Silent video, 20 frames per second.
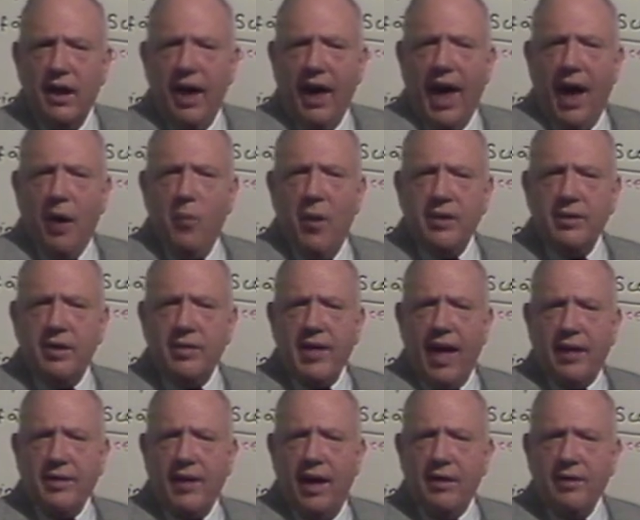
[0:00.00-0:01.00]
And when does
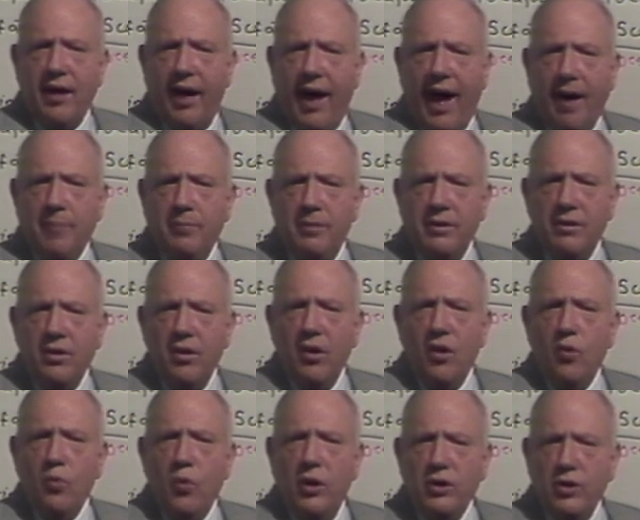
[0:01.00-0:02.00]
that tend to happen?
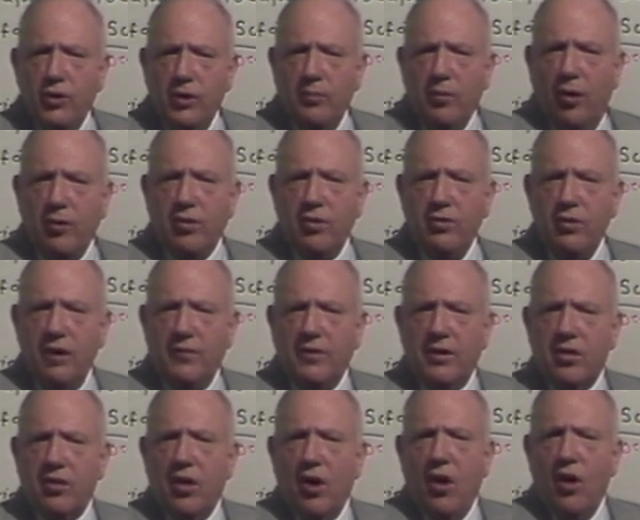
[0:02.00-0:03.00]
When you're the most
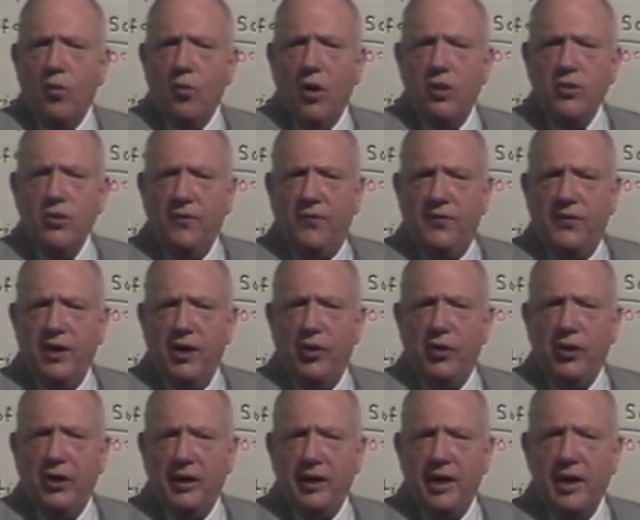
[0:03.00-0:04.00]
nervous, when you feel
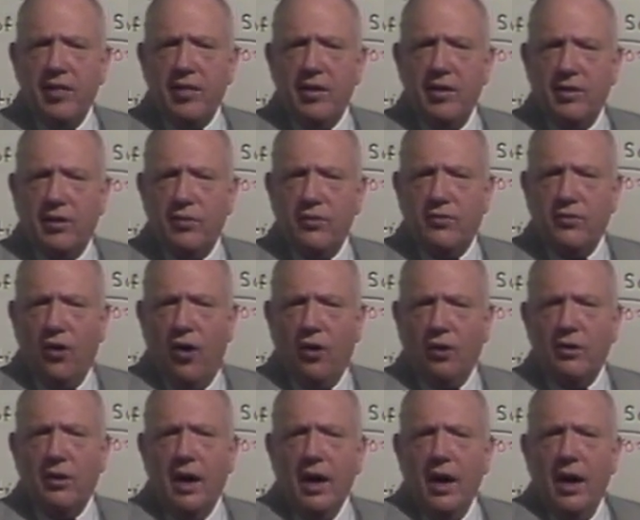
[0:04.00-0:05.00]
the least in
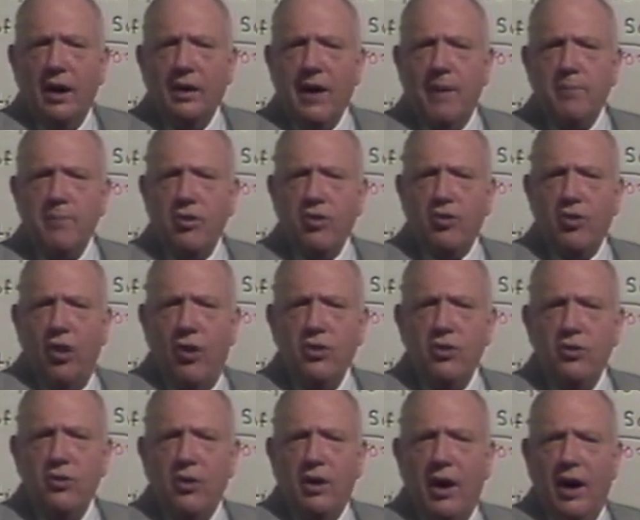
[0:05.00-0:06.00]
control. Let me show
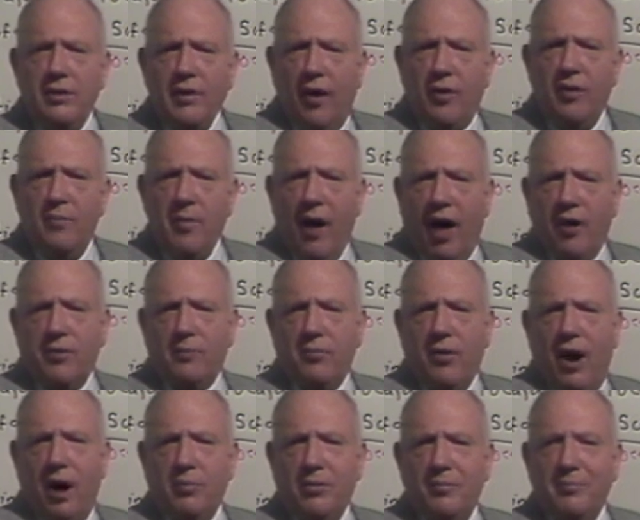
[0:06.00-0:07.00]
you another math
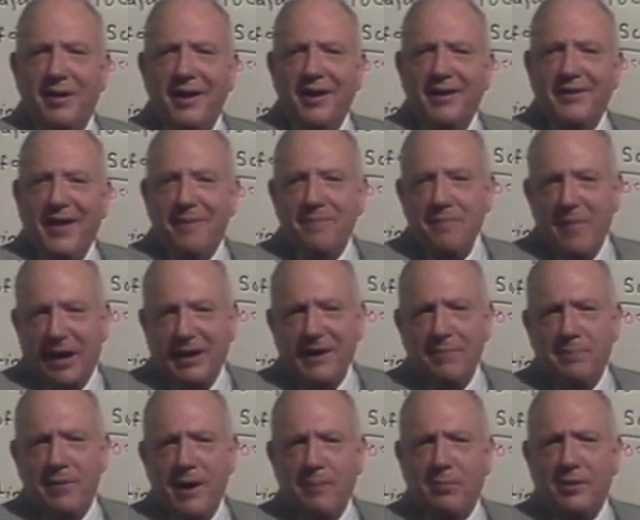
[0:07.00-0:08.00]
problem that many
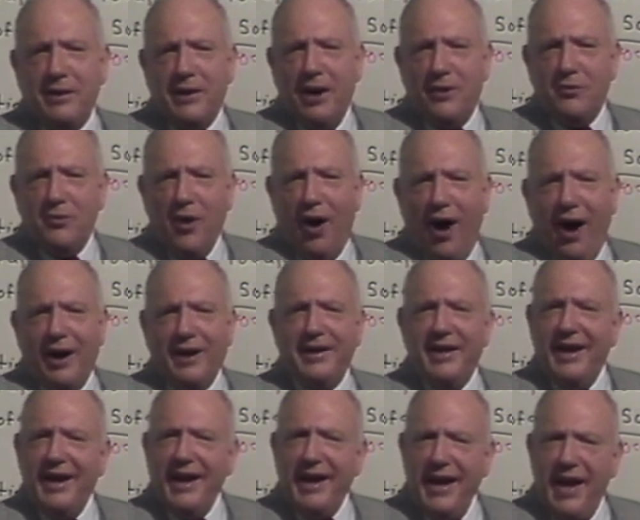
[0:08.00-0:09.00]
people get wrong,
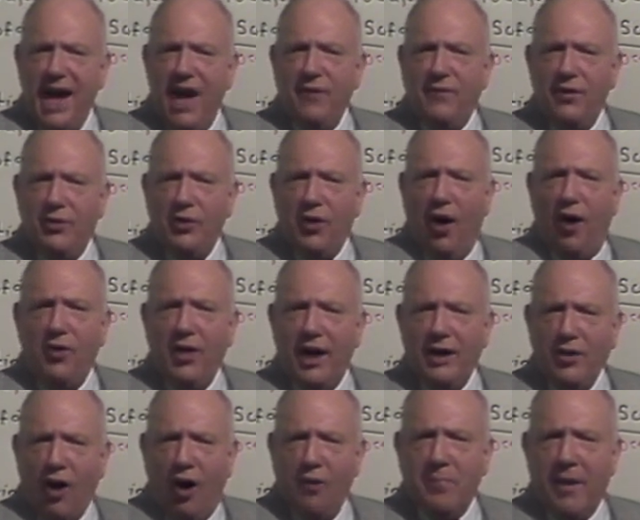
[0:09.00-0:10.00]
even though they
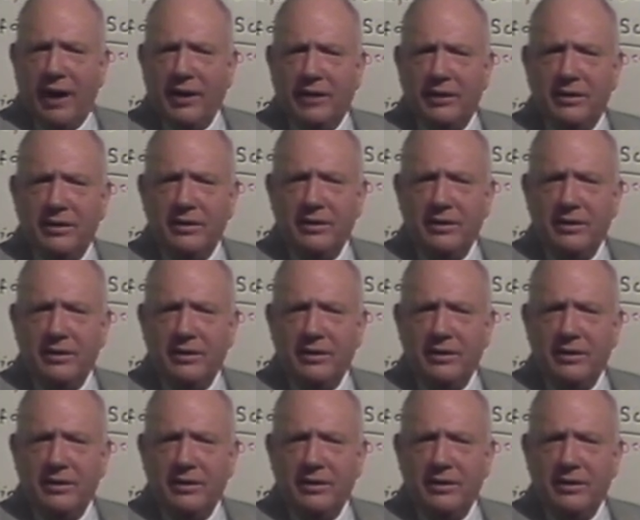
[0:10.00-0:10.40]
know better.